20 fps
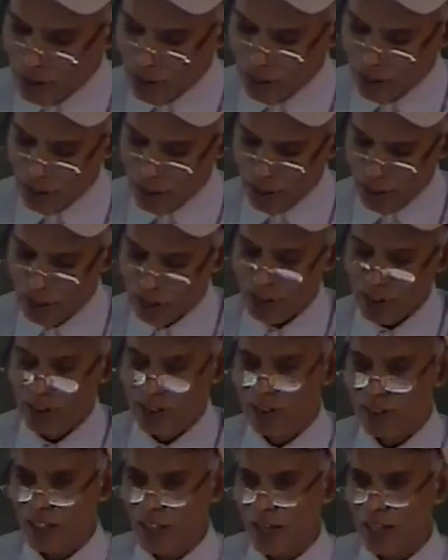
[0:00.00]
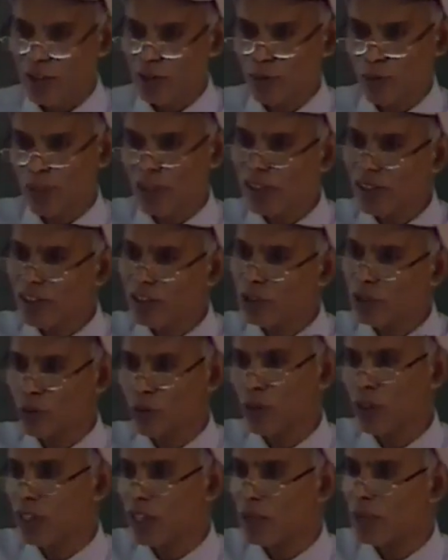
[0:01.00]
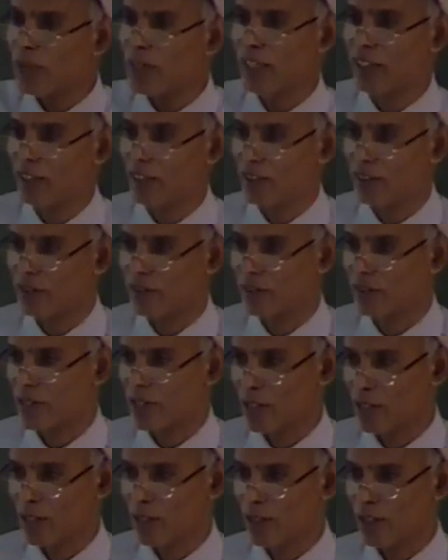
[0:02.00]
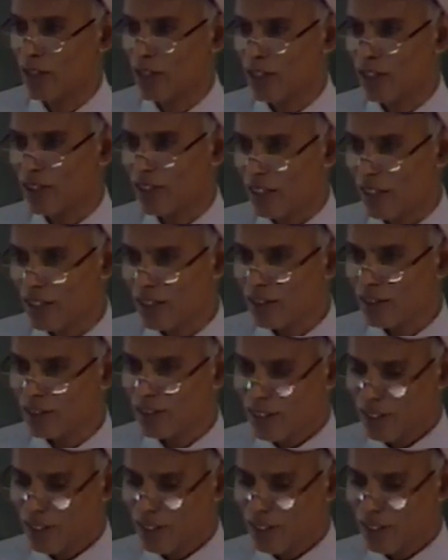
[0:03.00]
and that you will store in a matrix, and then